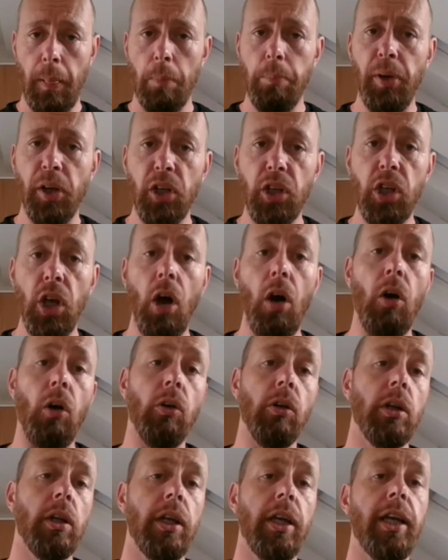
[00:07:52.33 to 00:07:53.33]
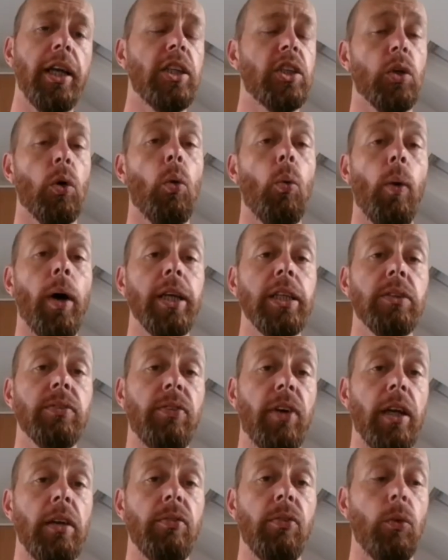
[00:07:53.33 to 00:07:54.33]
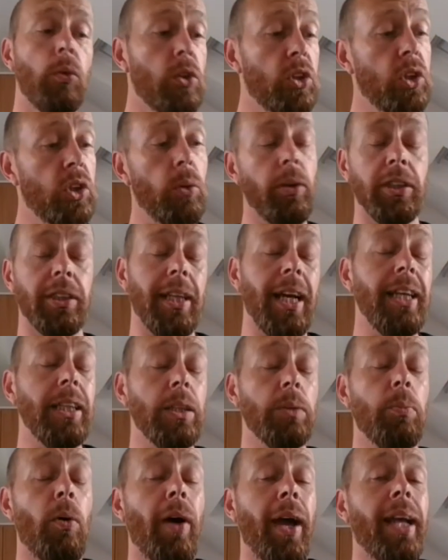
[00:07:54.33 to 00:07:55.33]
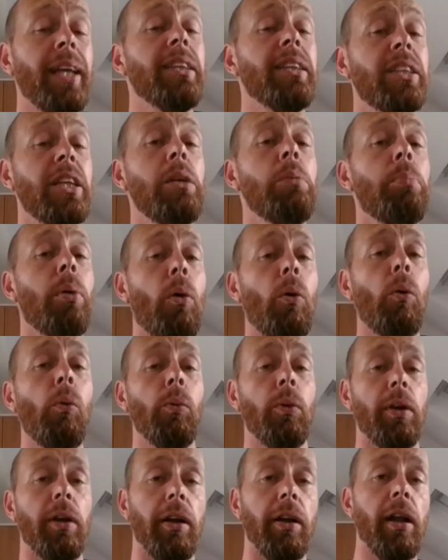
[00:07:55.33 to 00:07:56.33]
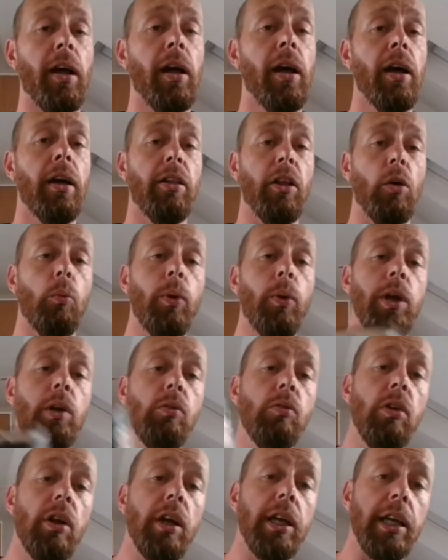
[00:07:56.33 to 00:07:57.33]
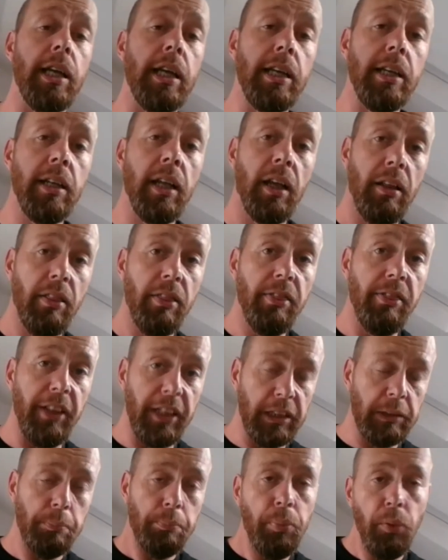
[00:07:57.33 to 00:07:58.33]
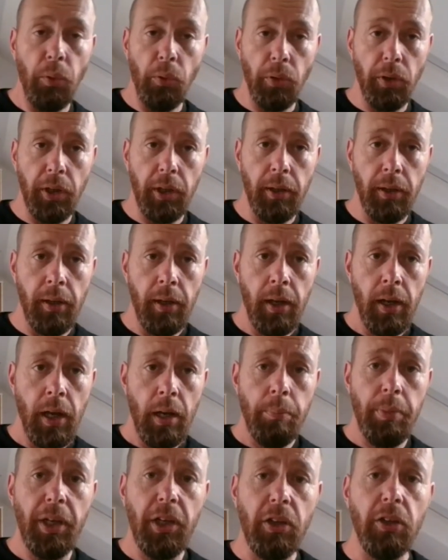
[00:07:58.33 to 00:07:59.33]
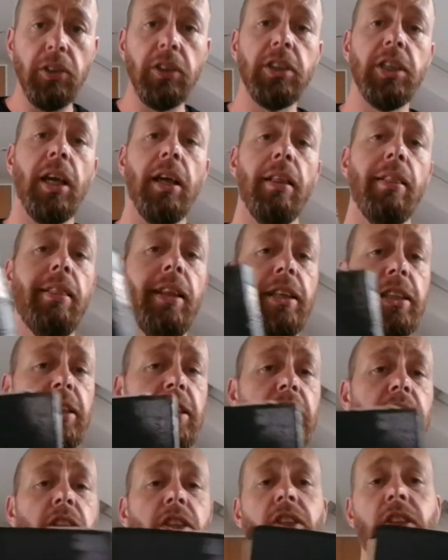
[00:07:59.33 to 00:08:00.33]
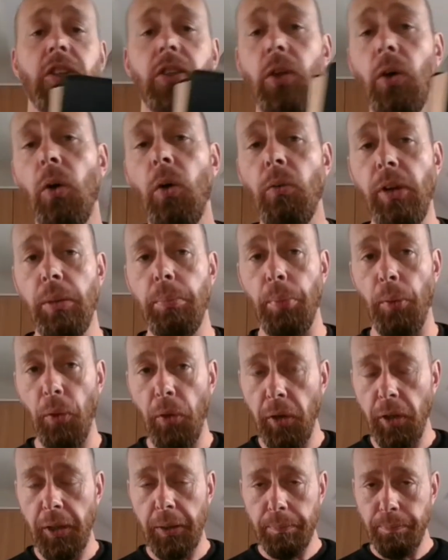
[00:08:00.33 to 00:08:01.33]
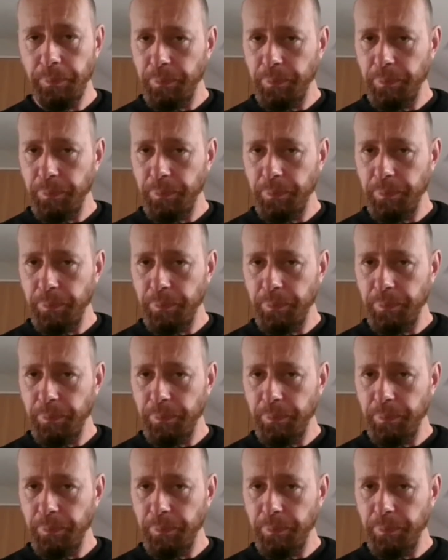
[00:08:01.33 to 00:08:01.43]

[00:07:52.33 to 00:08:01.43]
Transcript: But God is always faithful to us. That's why it's important that we read this book, because this is a storybook.